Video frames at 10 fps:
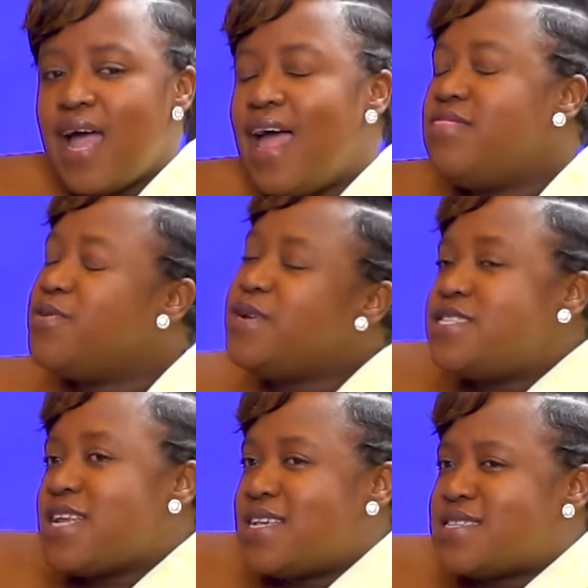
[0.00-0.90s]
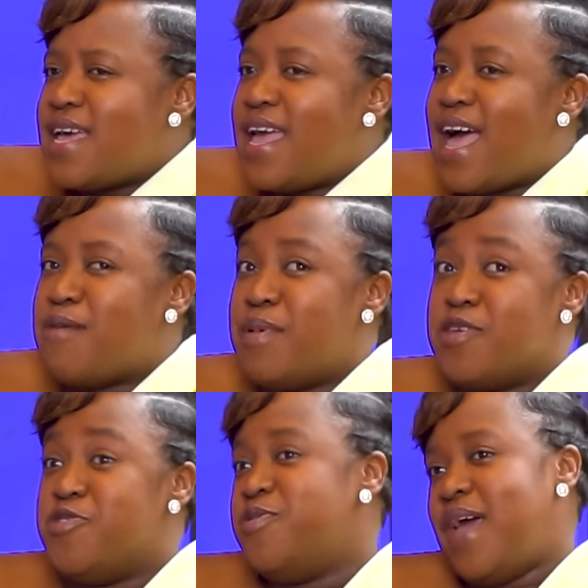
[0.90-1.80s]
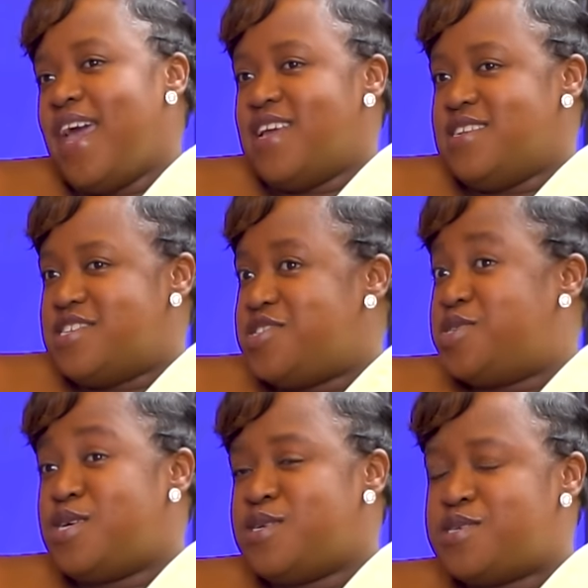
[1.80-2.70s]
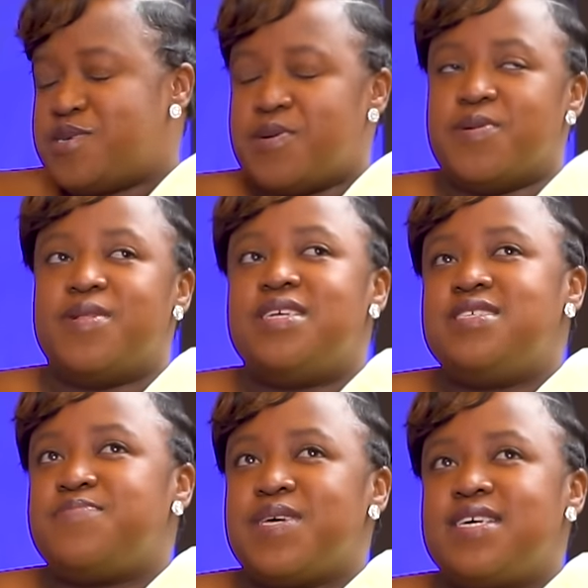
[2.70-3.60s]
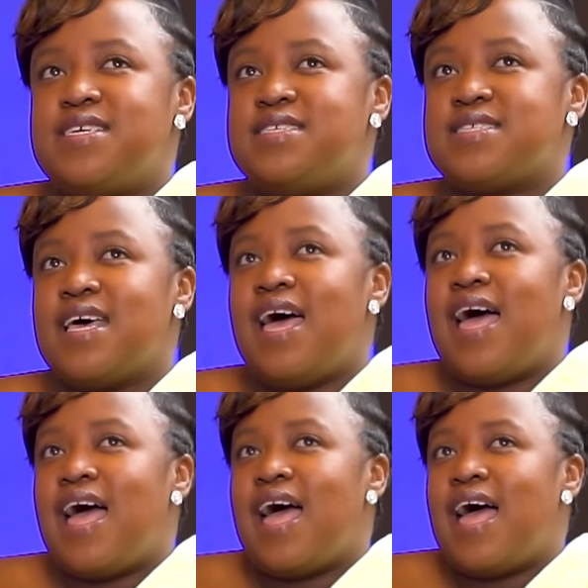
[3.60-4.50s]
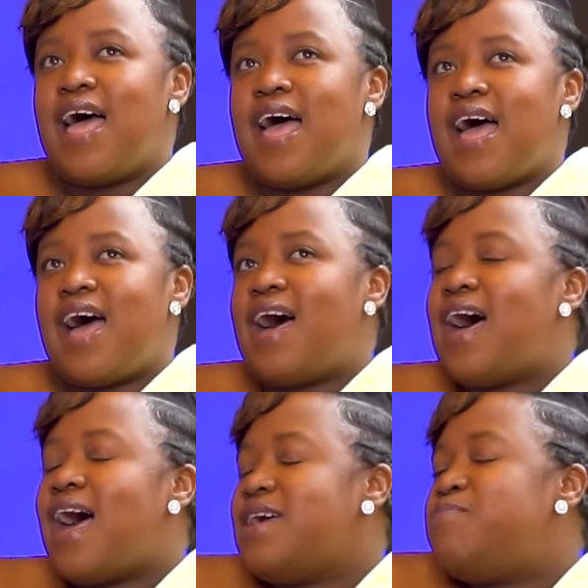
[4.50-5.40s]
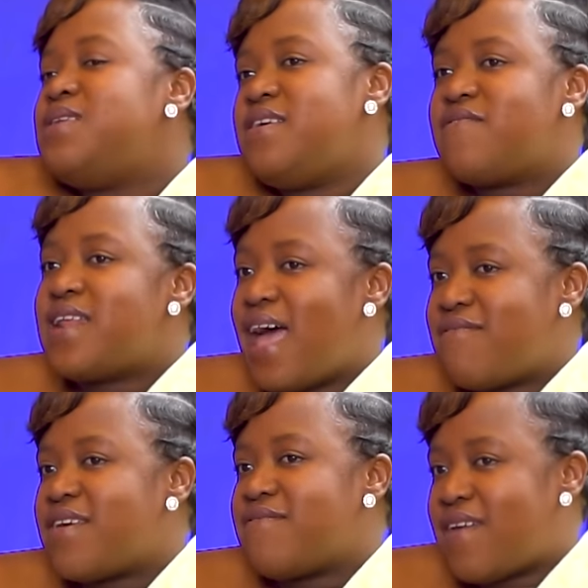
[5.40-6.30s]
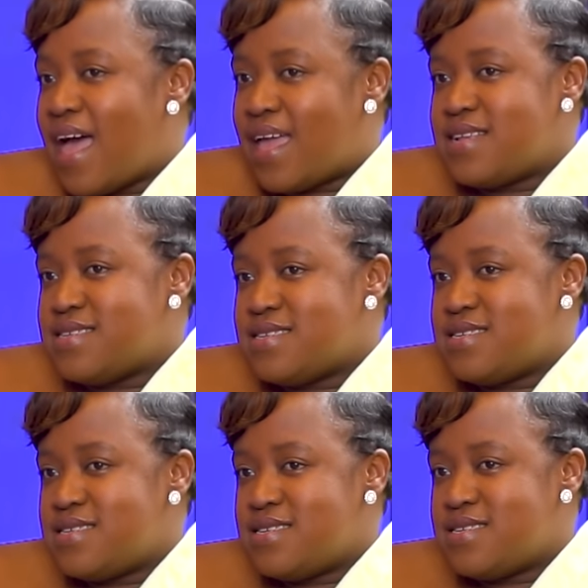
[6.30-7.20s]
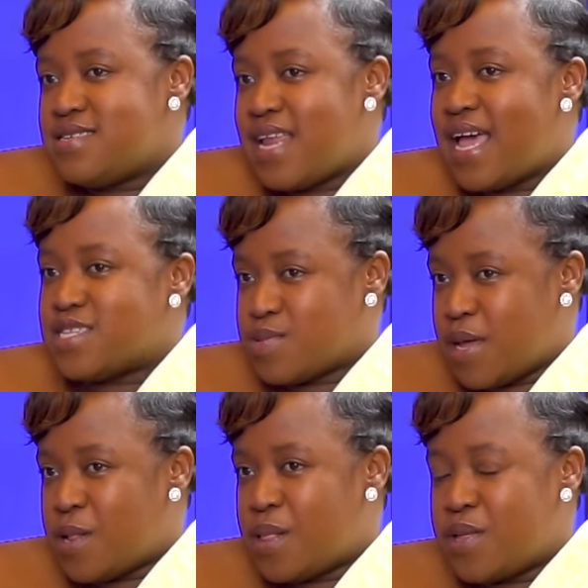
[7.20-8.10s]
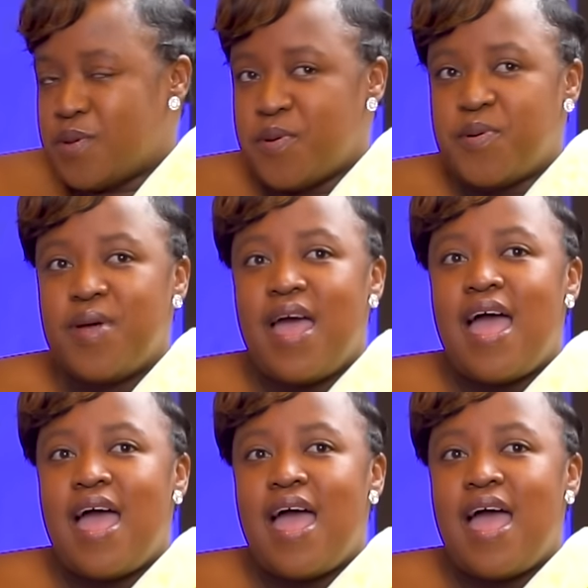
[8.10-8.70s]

And the reason I say I'm a new age church girl is because I believe in having fun as well. You know,